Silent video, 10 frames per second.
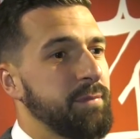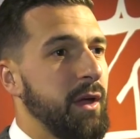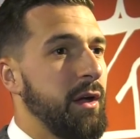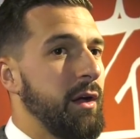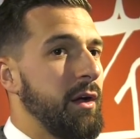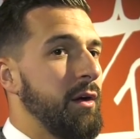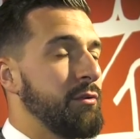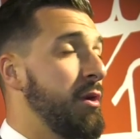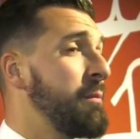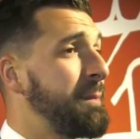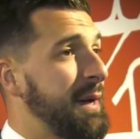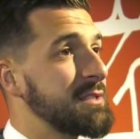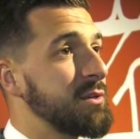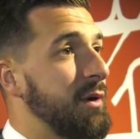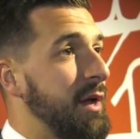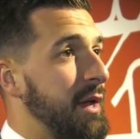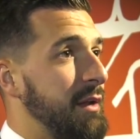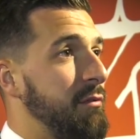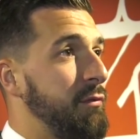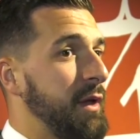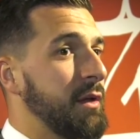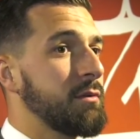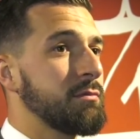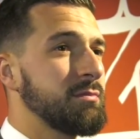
Rob passed away and everything